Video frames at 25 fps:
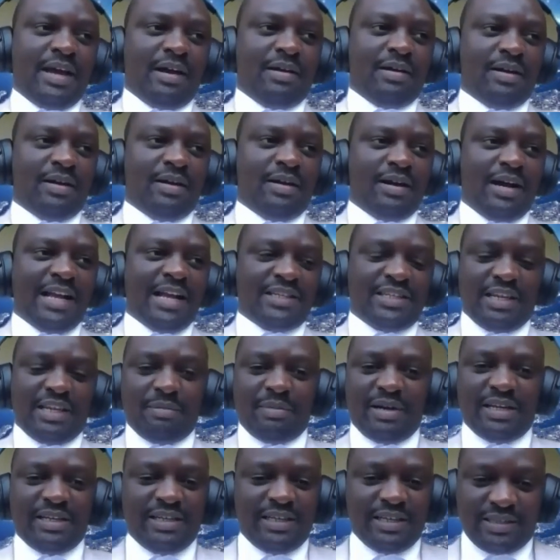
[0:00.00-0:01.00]

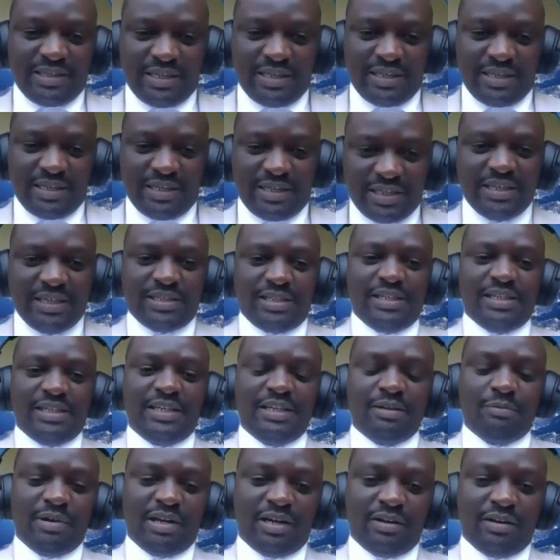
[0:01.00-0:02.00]
RCMRD, as I said, is
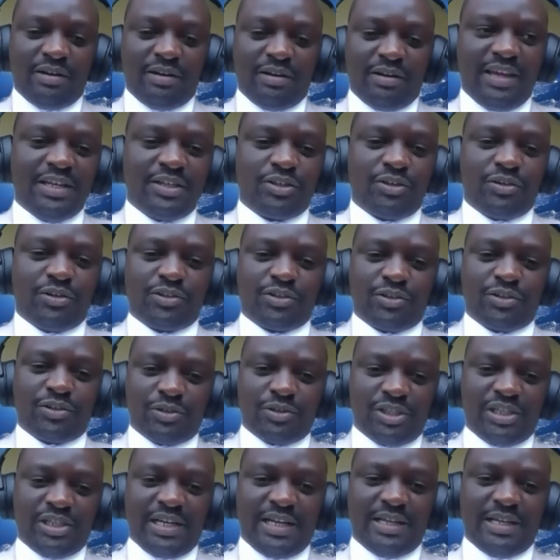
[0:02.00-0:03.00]
leading one of the 8
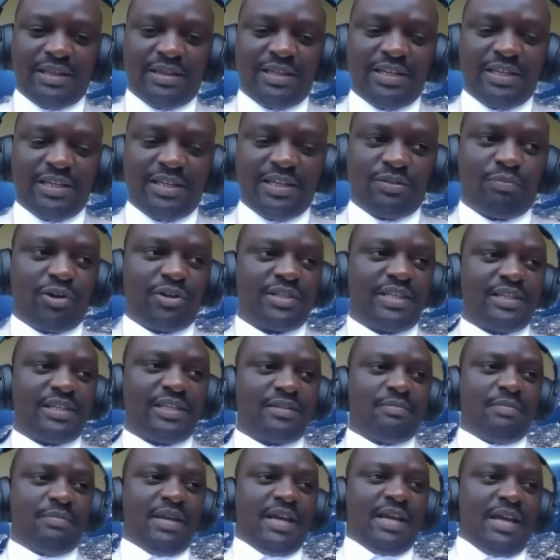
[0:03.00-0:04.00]
consortia in this
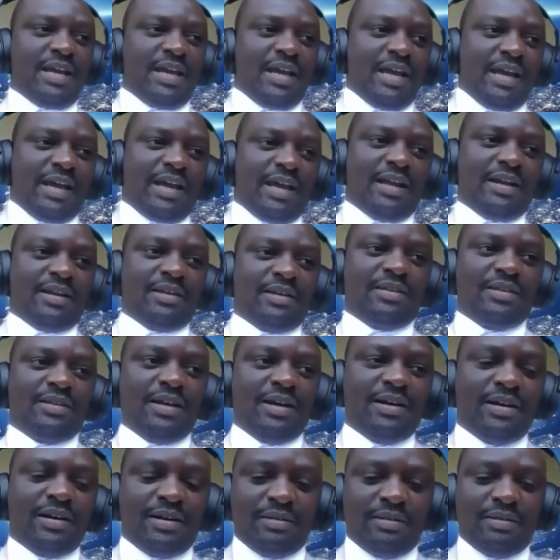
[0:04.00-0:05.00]
process. And
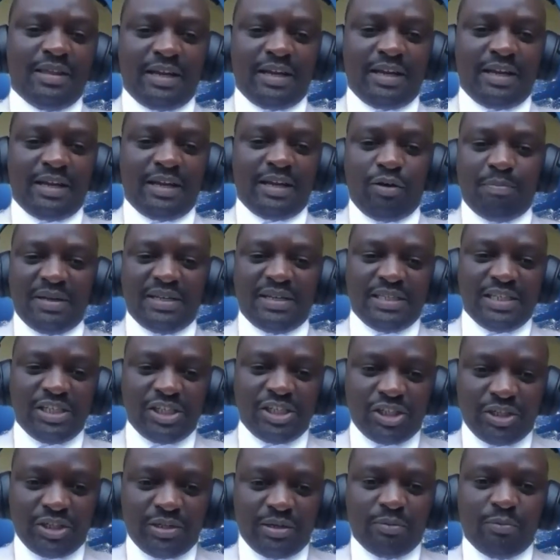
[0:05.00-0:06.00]
the
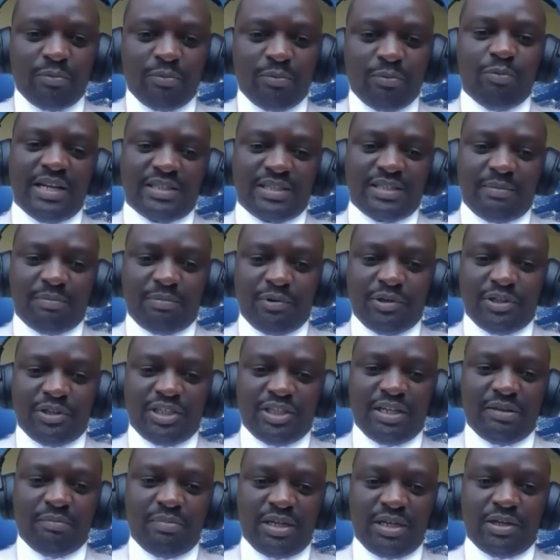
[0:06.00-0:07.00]
competition we are
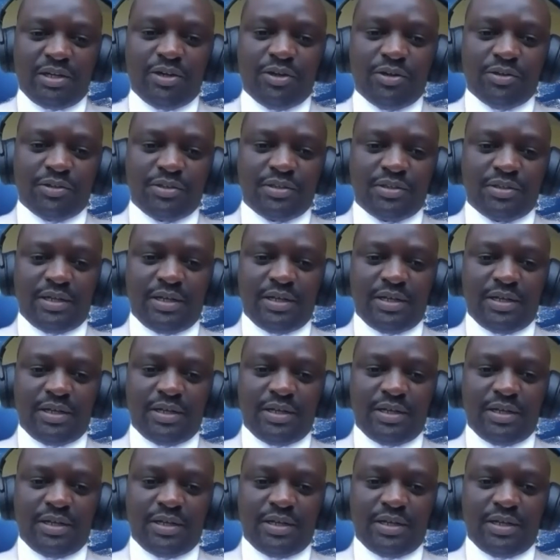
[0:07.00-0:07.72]
supporting because